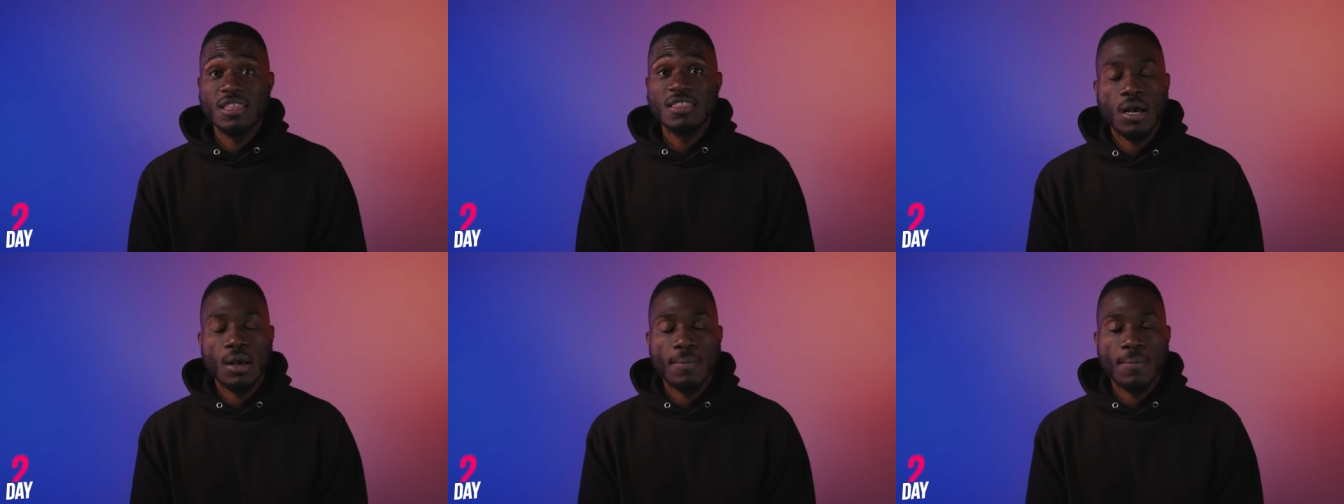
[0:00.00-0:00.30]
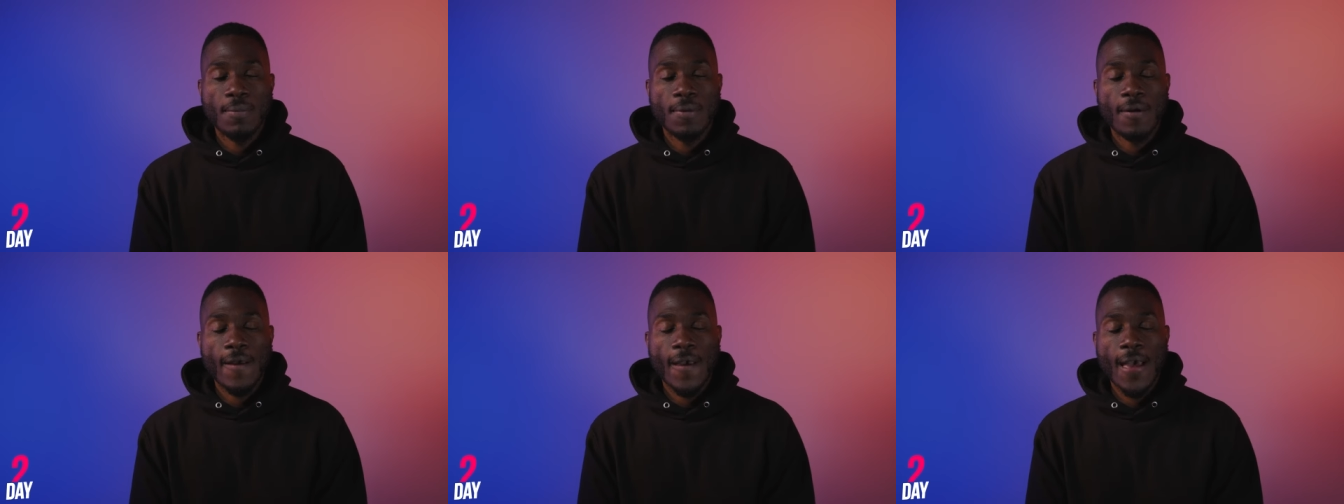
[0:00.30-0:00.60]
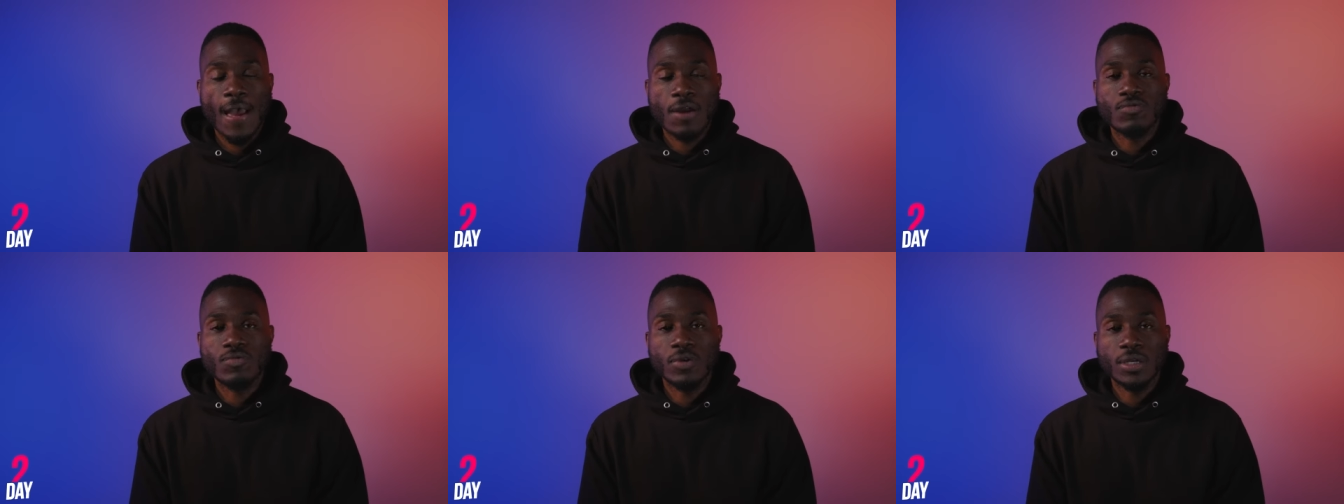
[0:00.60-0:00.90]
Um,
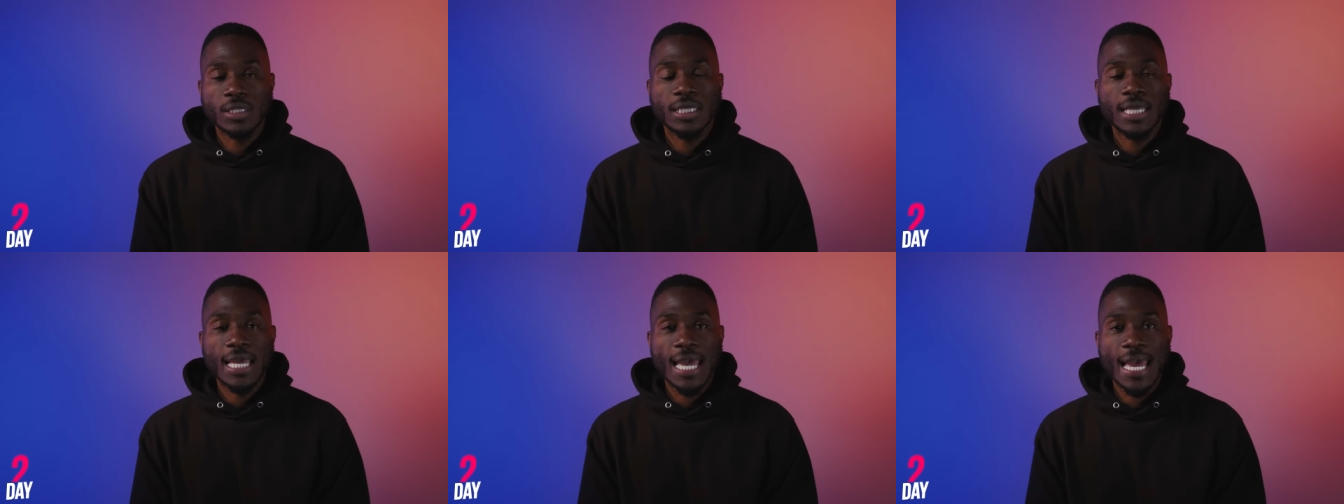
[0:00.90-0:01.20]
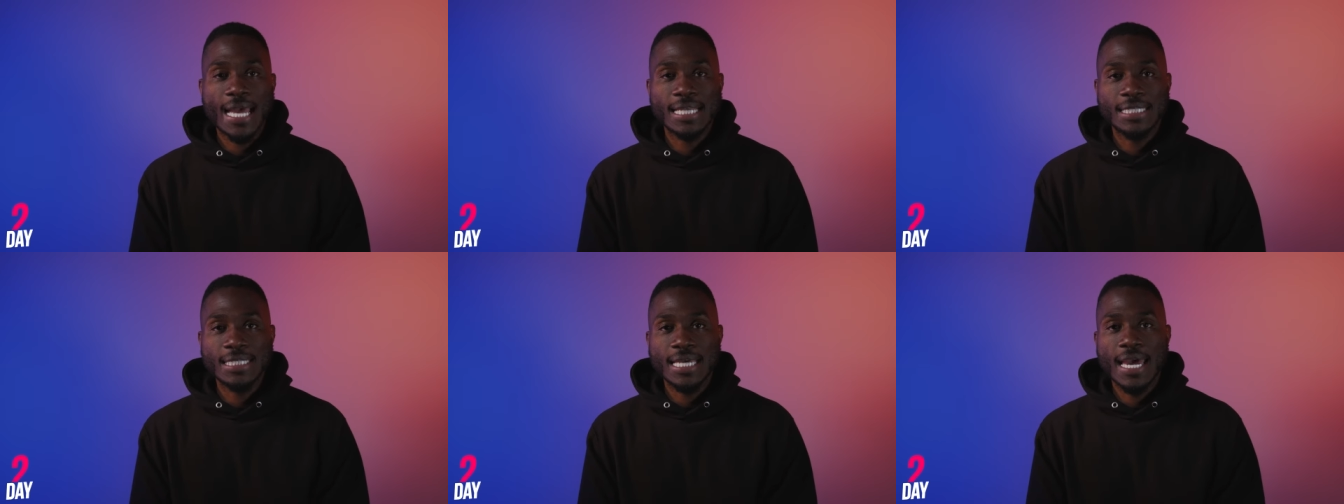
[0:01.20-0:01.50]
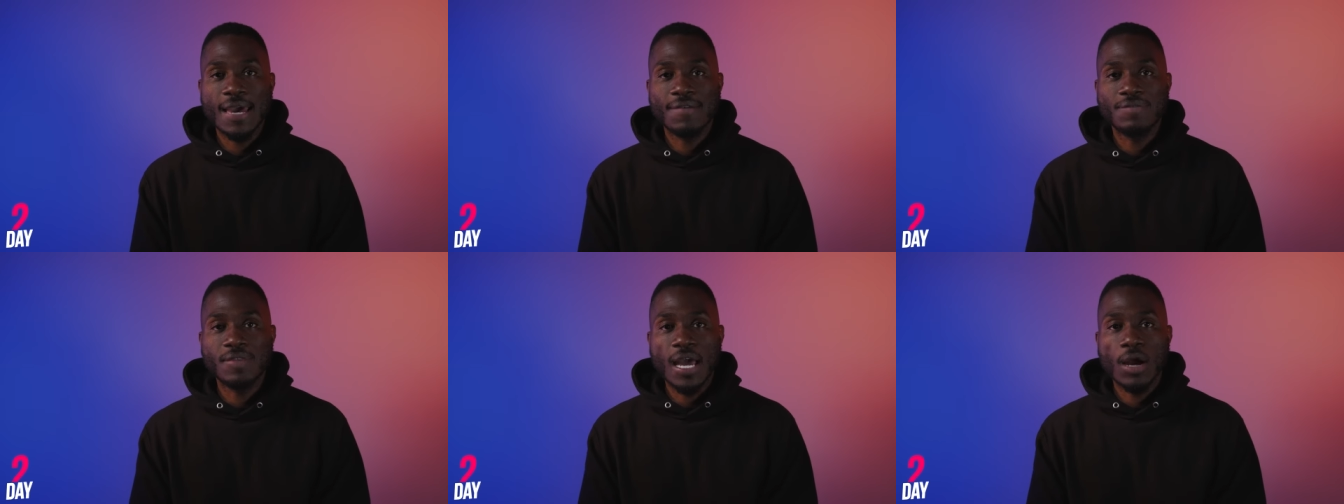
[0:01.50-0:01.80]
I really had to
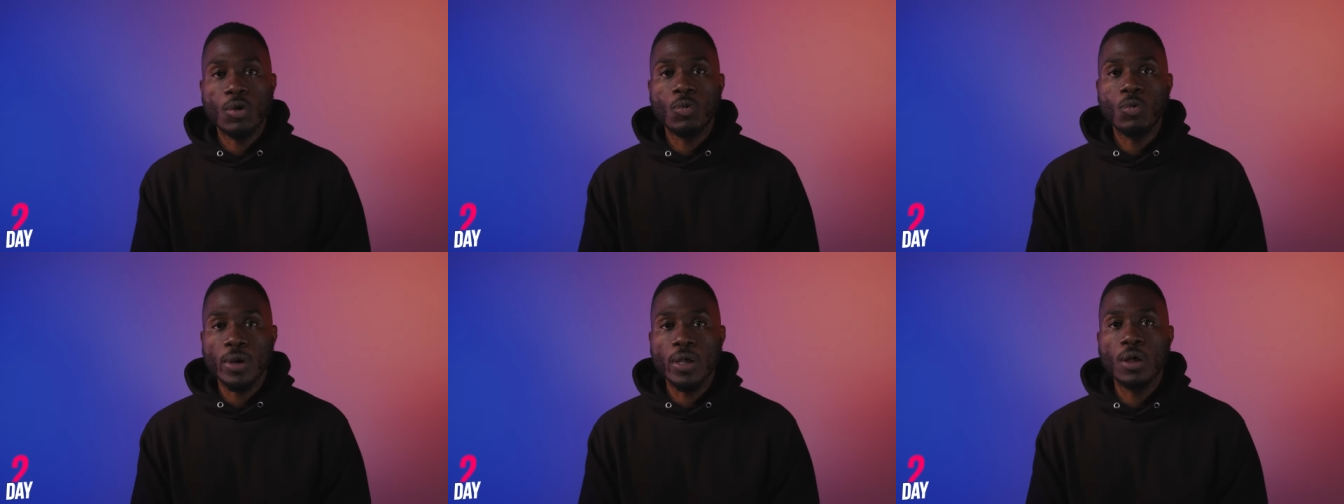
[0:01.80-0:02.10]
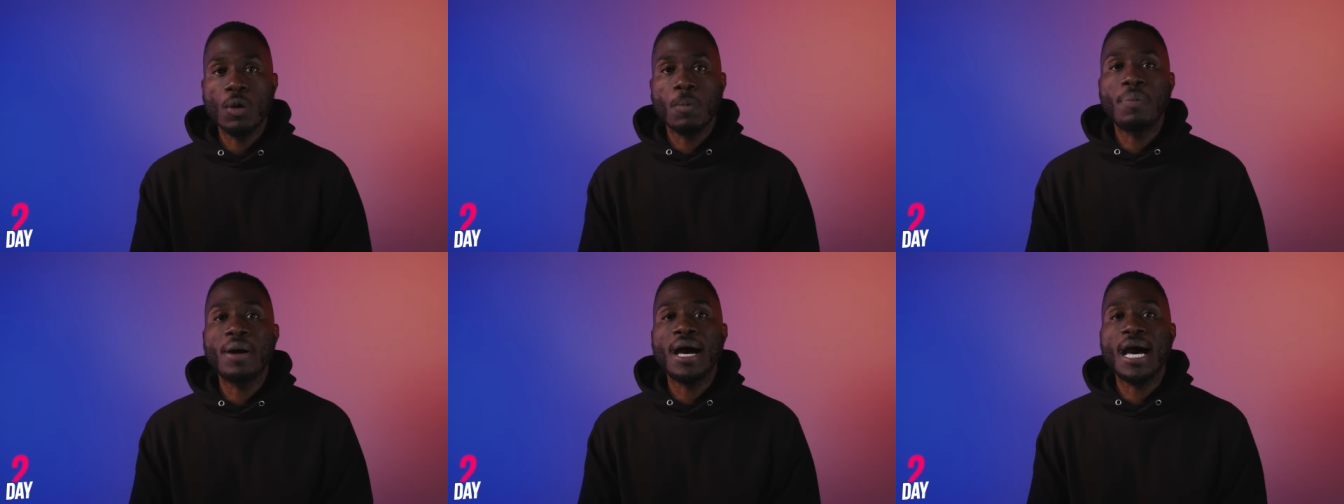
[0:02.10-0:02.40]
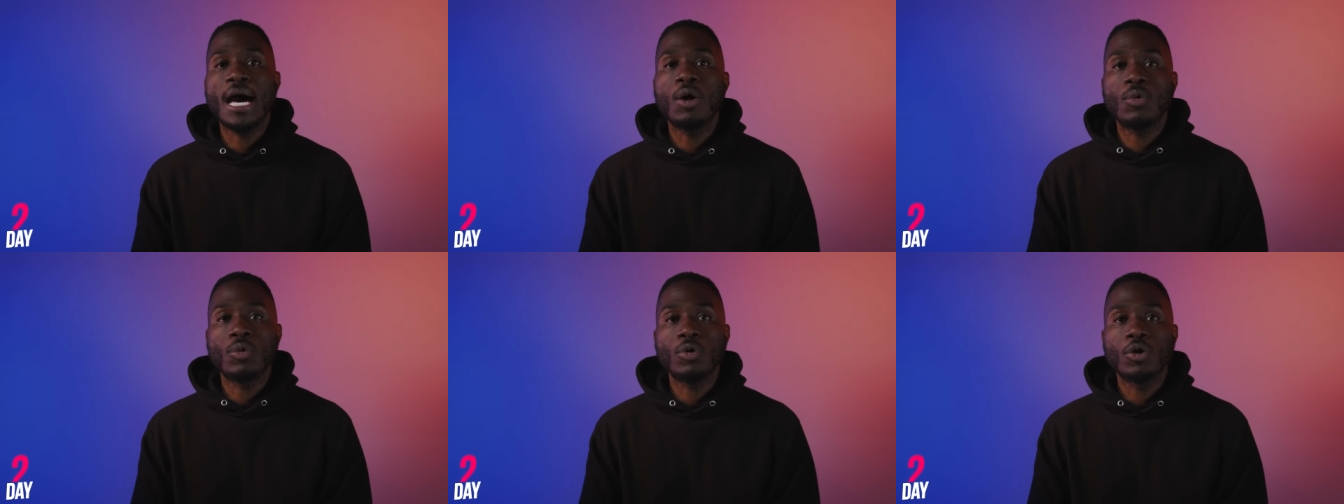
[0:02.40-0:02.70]
have that
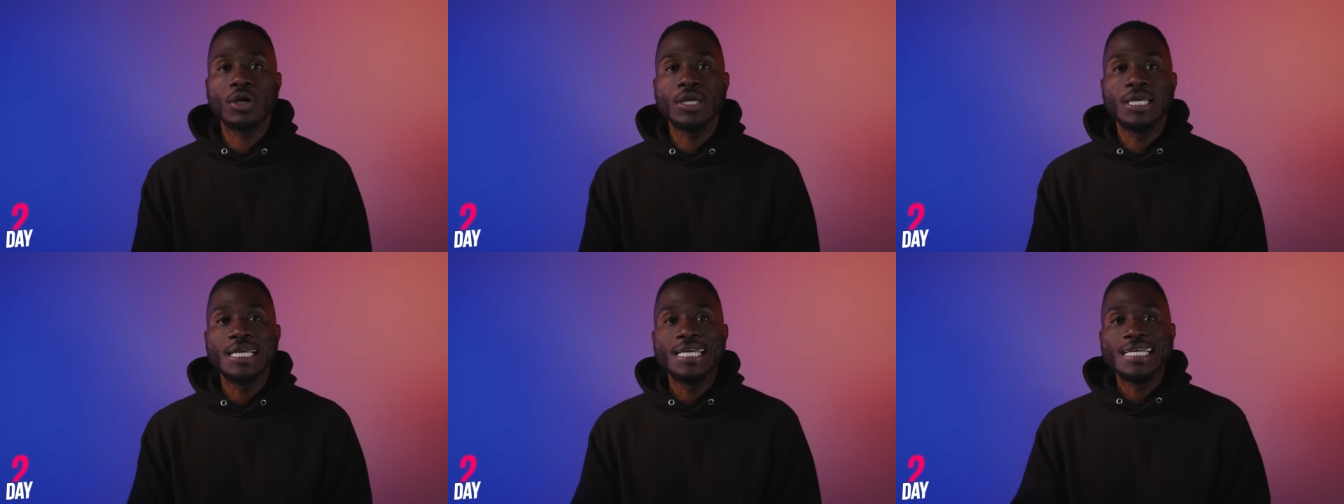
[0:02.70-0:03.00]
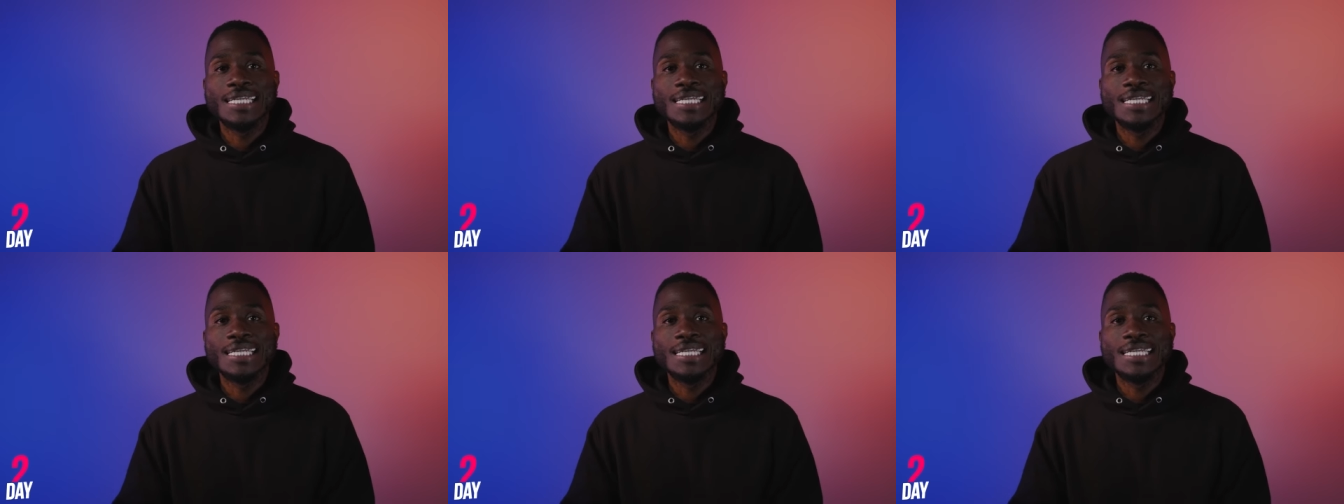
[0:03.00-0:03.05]
willpower